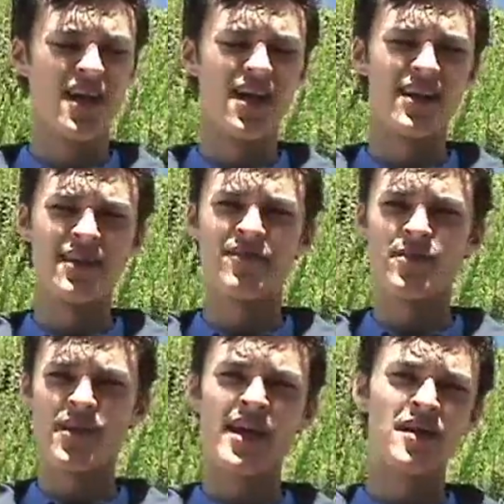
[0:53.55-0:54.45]
And then
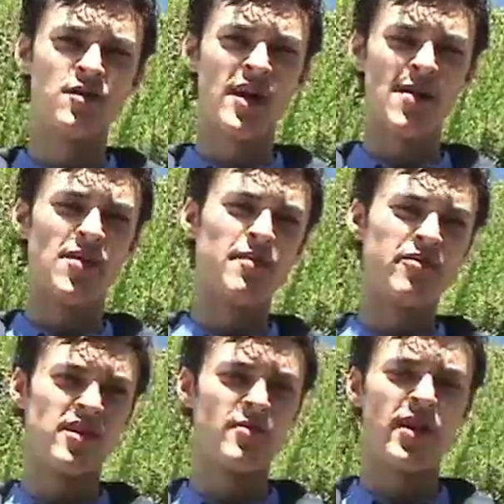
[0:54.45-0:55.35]
from there you wrap up
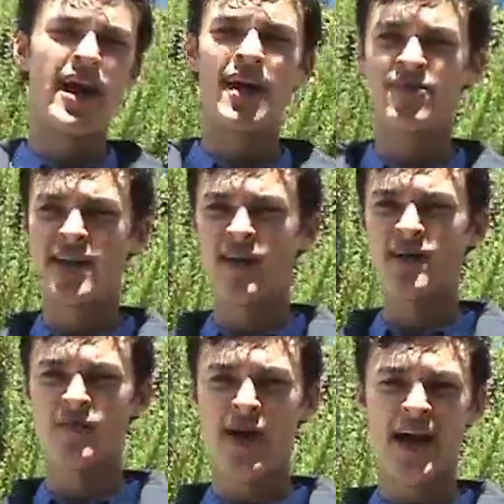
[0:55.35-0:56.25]
for another about half an hour
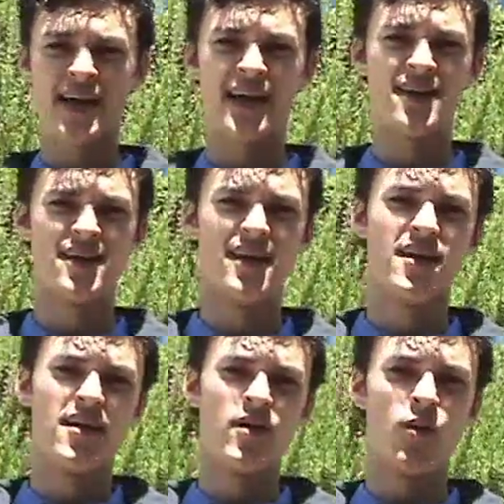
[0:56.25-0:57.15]
on the back end,
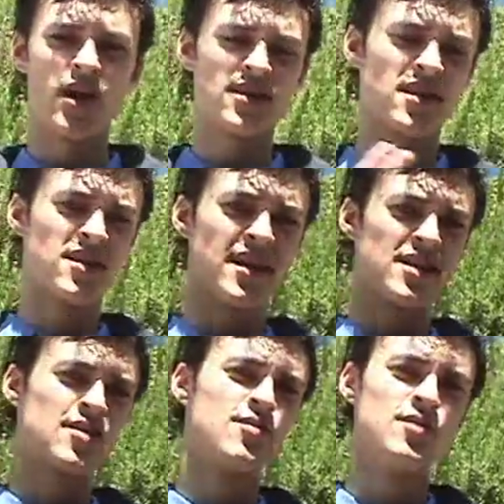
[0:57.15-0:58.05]
walking the client
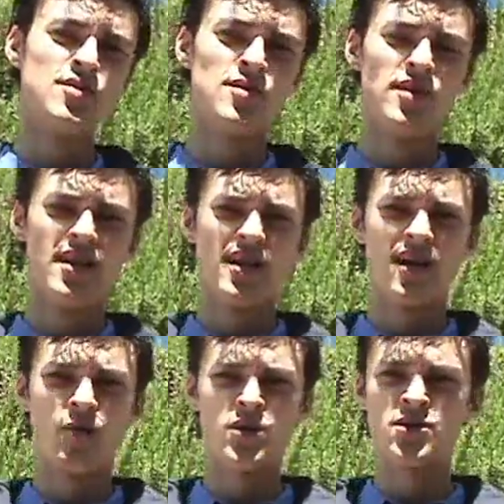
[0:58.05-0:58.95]
through
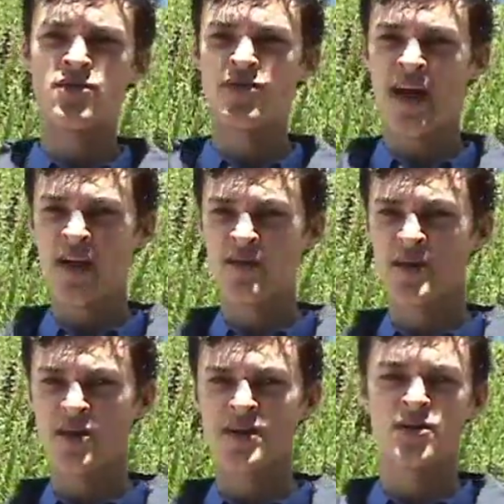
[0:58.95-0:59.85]
what you've found
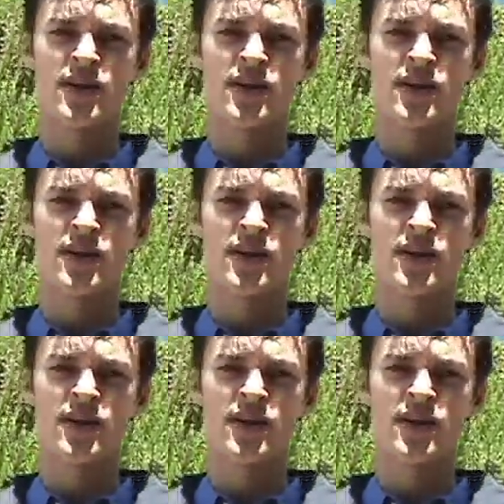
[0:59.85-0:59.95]
and your initial